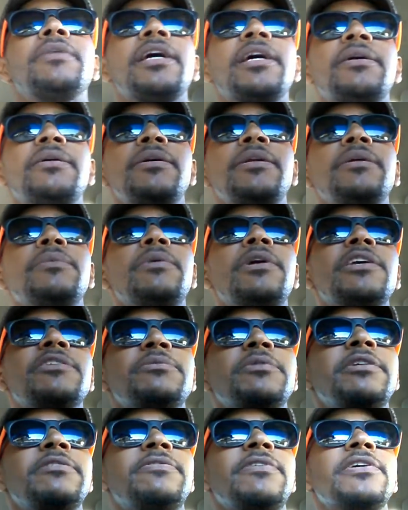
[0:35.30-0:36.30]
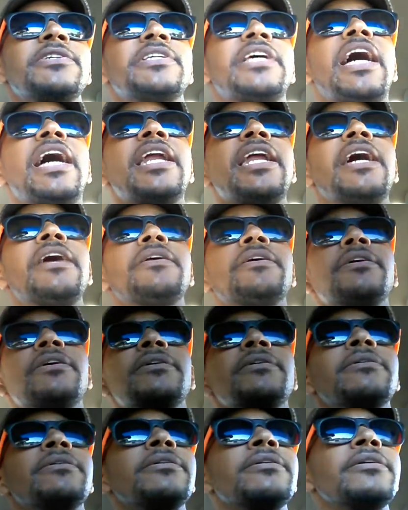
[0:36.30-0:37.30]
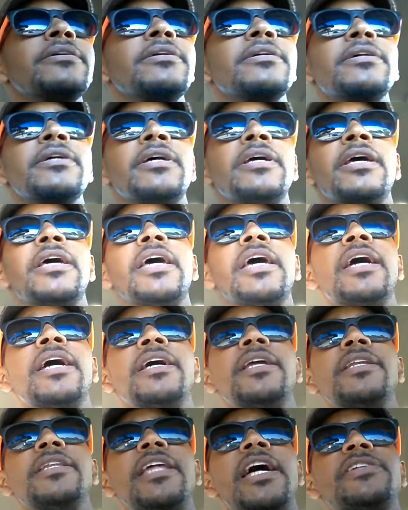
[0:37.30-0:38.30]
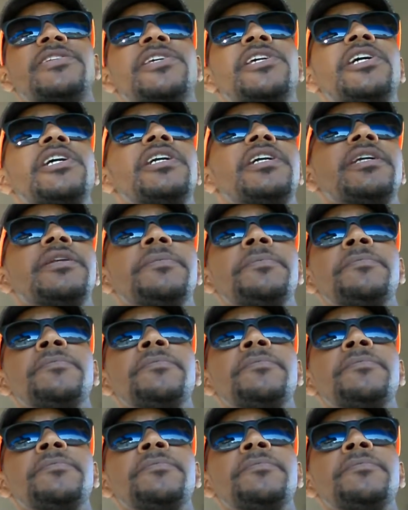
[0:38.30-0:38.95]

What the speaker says: like what he was when he first got out here, and that's good